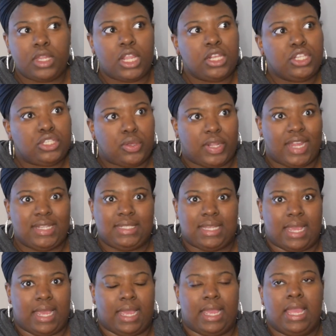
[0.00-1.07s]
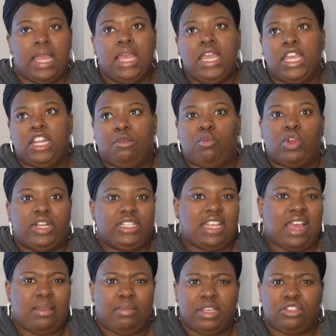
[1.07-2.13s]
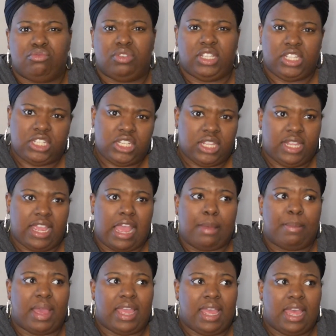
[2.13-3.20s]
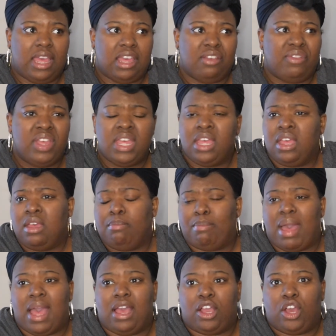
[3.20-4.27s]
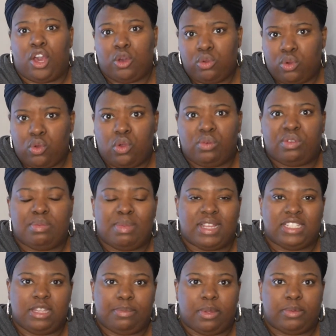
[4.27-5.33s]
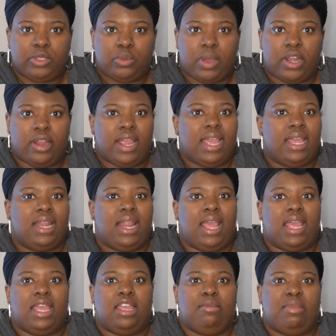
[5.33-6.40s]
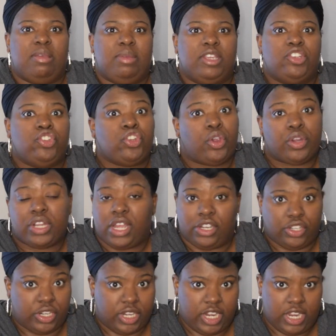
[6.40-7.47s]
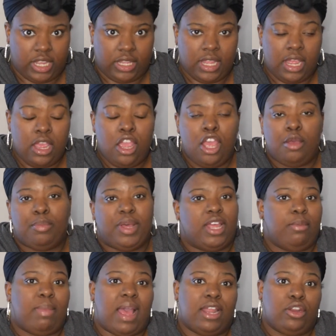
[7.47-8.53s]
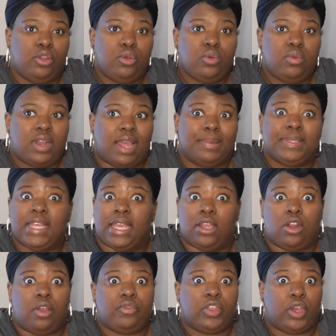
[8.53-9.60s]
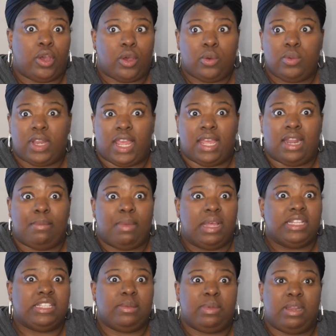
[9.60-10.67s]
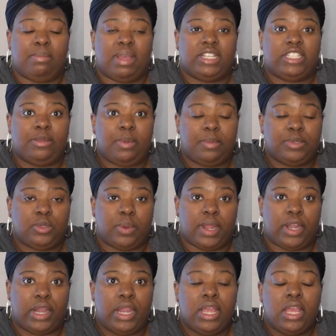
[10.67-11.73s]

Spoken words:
So let's say in the morning time it's really chilly, I might have my coat on with my zip-up sweater and a maybe shirt underneath, but by noon I'm taking off the coat and I'm unzipping in my zip-up sweater